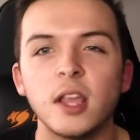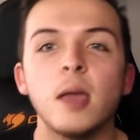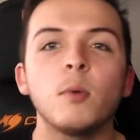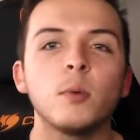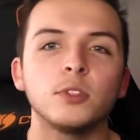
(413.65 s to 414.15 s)

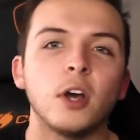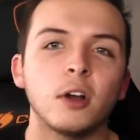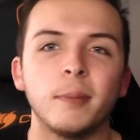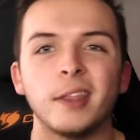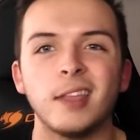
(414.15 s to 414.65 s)
and we will
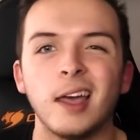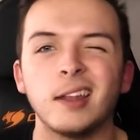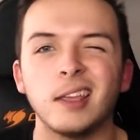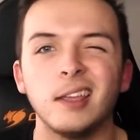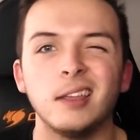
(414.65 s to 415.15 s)
talk about
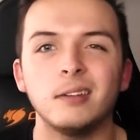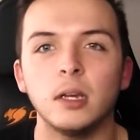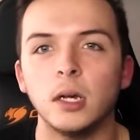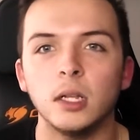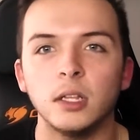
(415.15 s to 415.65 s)
that in
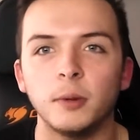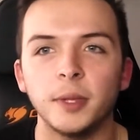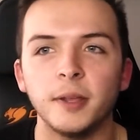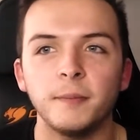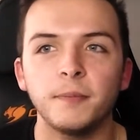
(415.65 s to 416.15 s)
a little
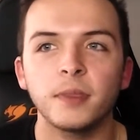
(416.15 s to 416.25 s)
bit.